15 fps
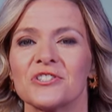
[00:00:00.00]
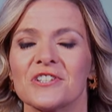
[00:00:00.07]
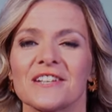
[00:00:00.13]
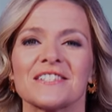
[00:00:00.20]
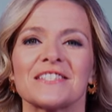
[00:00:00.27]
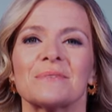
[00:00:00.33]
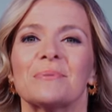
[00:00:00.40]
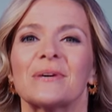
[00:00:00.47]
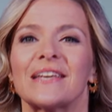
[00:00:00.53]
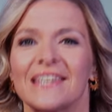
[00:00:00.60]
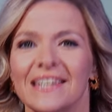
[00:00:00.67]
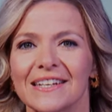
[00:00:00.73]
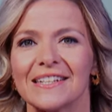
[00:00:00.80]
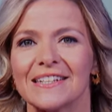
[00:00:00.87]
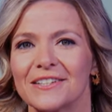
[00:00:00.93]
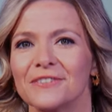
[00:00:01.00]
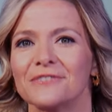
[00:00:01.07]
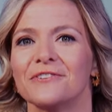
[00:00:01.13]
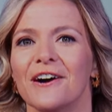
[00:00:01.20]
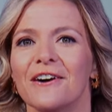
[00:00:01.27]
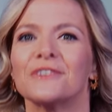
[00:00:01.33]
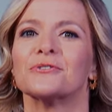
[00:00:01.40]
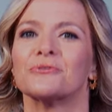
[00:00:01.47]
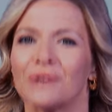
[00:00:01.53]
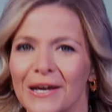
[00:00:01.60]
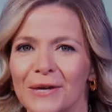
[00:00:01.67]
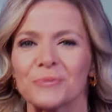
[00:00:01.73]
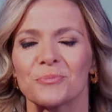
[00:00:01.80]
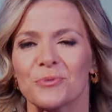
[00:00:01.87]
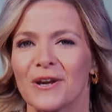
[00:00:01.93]
Just the beginning of our
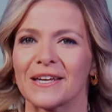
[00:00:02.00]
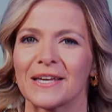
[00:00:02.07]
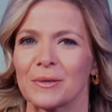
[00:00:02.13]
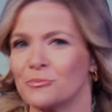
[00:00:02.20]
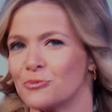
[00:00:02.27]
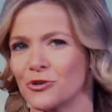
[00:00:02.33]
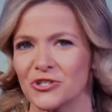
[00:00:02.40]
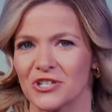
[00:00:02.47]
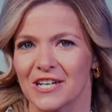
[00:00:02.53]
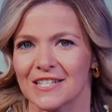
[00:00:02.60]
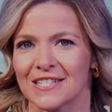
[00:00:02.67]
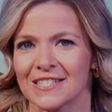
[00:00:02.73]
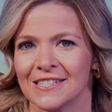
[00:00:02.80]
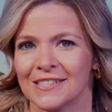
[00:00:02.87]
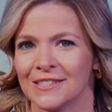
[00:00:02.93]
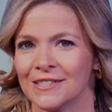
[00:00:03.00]
groundbreaking project.